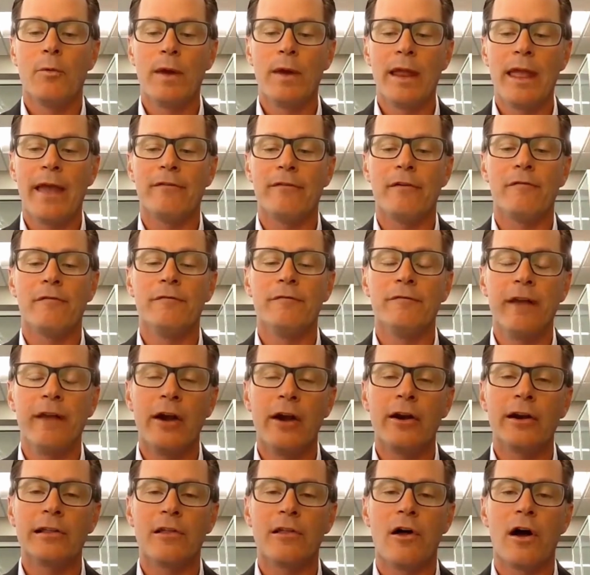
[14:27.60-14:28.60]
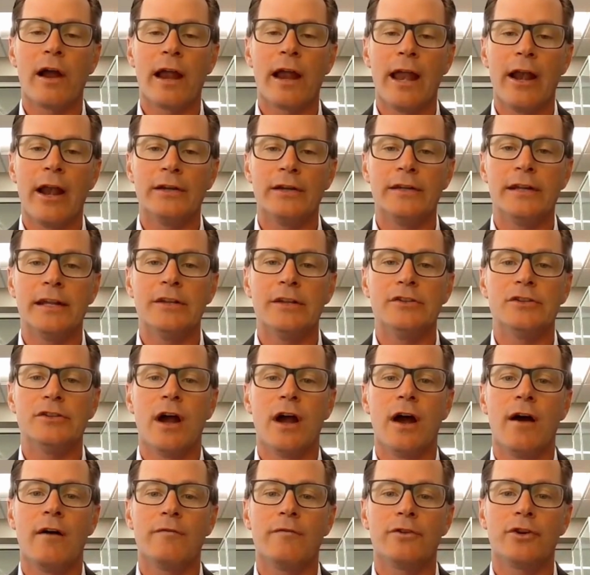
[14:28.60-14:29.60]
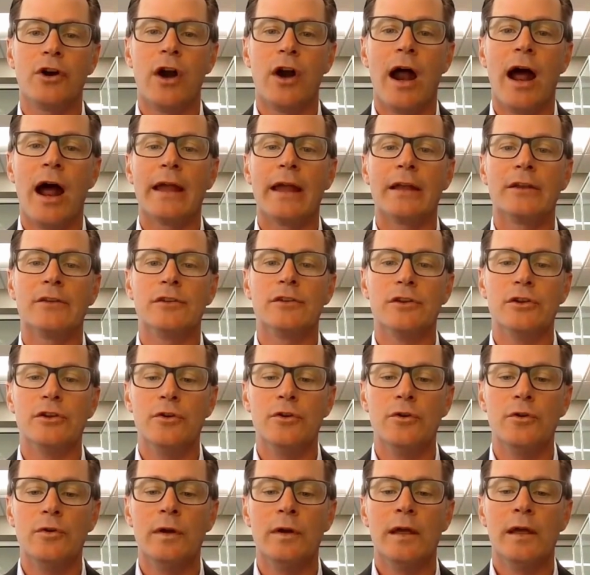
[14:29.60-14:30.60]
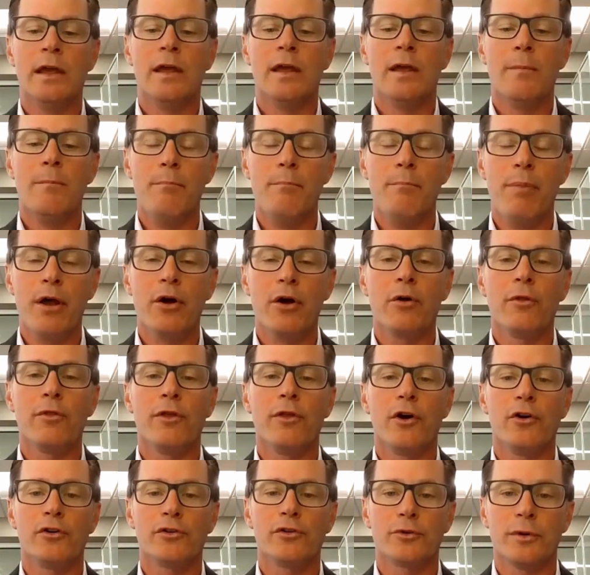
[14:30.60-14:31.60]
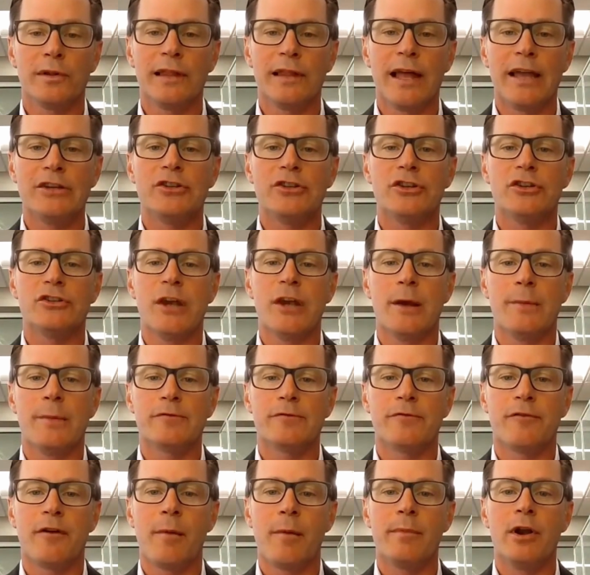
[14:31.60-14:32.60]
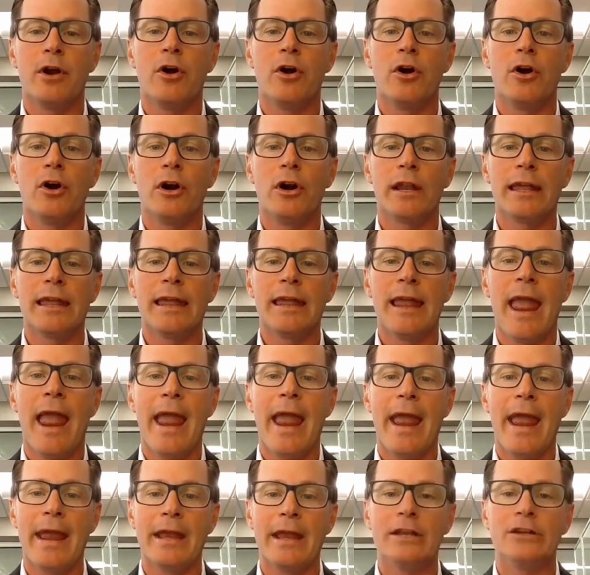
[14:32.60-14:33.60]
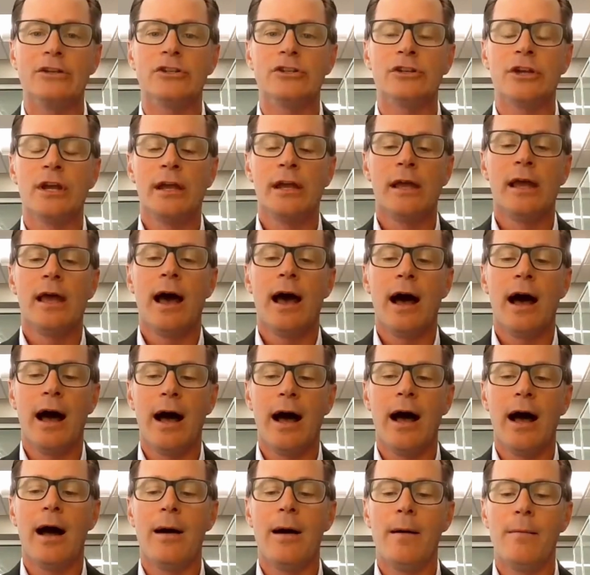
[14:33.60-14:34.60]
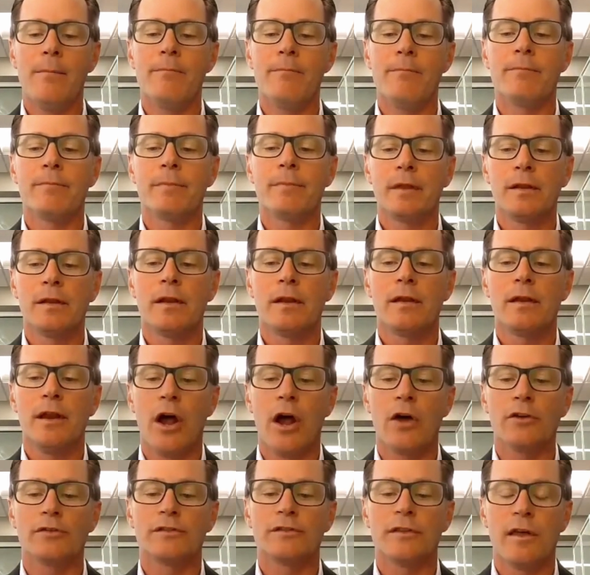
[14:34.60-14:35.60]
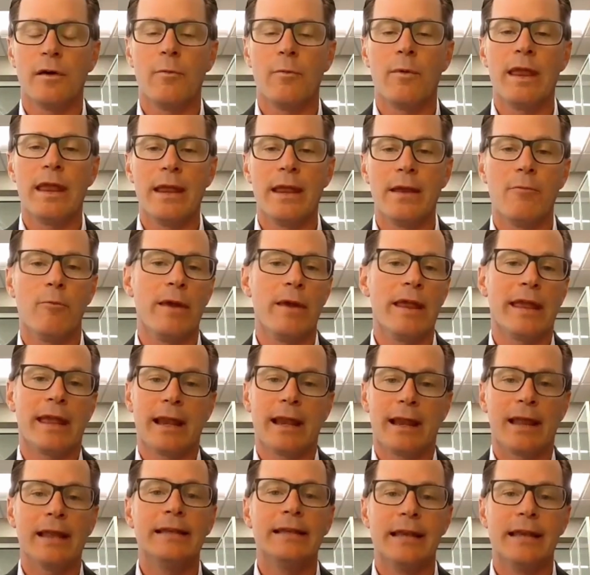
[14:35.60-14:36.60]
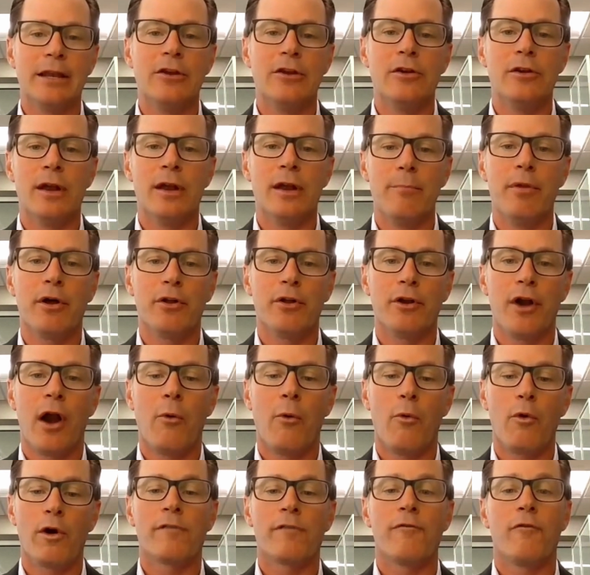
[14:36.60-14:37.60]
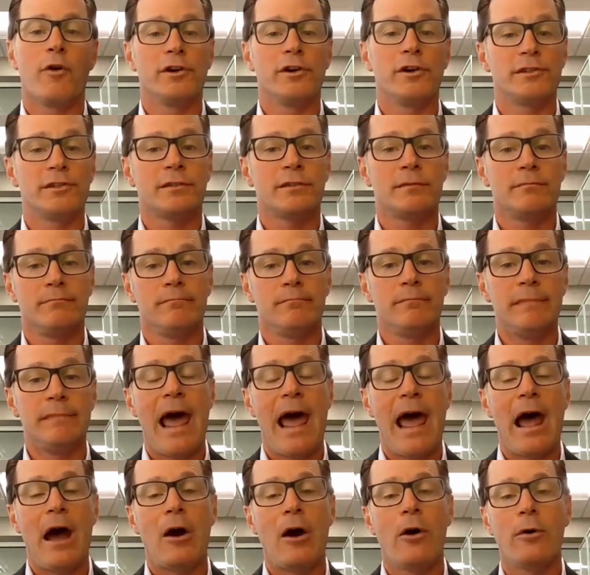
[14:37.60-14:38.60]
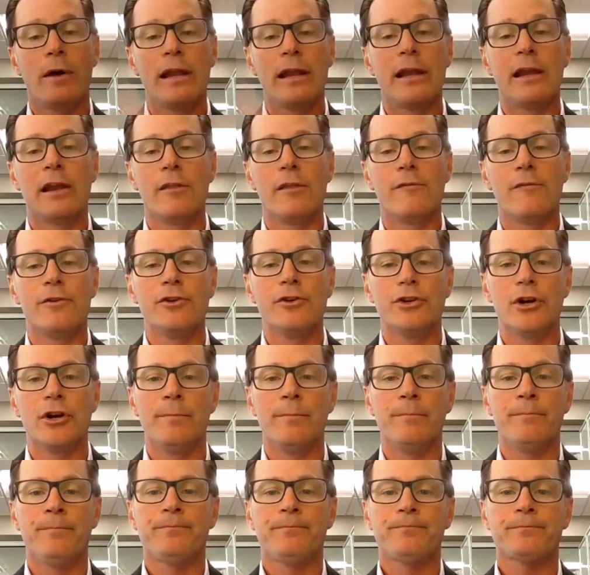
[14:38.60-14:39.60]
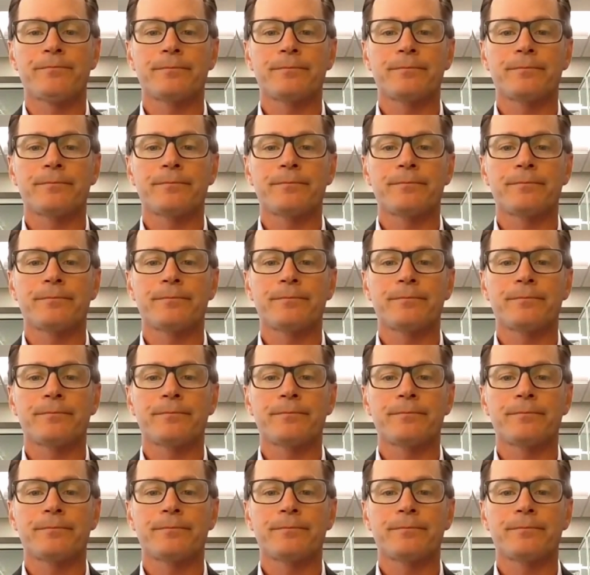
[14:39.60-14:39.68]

we have a very long heritage of trying to build those relationships from an early age, so that we can continue to build our workforce now and into the future.